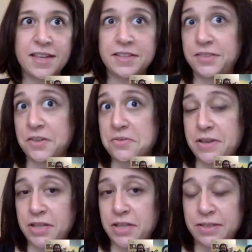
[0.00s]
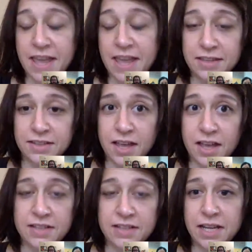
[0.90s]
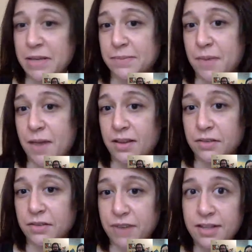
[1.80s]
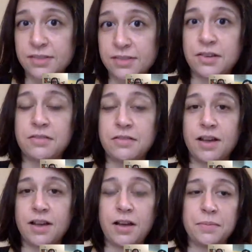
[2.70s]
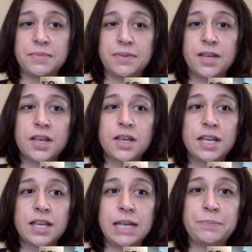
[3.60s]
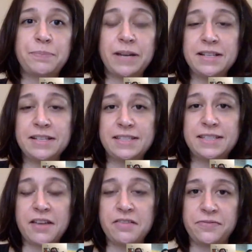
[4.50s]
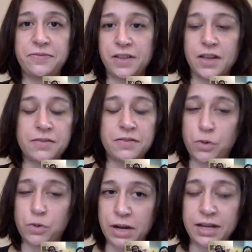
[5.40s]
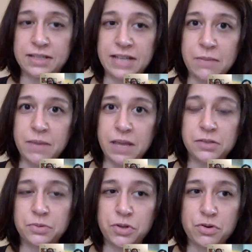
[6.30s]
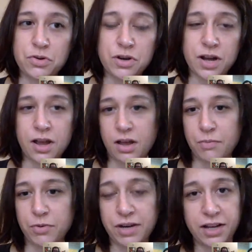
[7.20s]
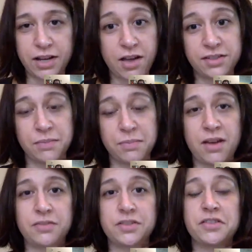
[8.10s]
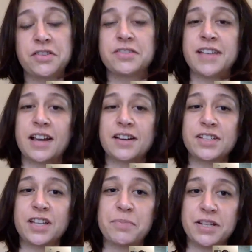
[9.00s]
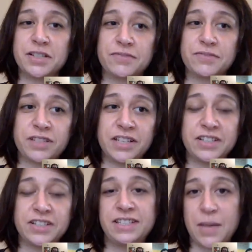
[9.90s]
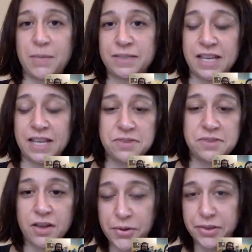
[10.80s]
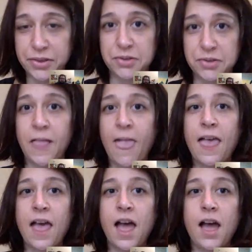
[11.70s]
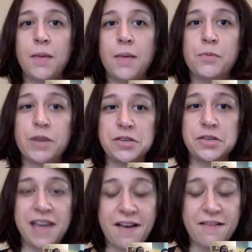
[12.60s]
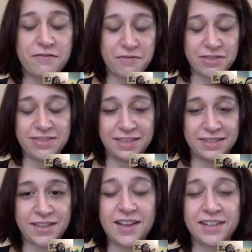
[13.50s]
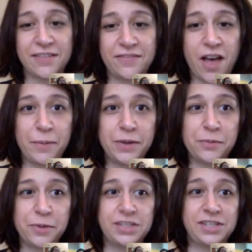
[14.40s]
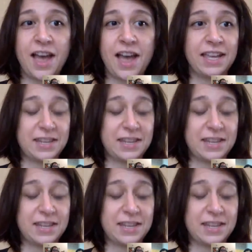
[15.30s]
so it's like database modeling, right? So, but instead of creating a database, you're creating a content model. So there's actually a bunch of really good steps that you can go through when you have this content vomit, which, yeah,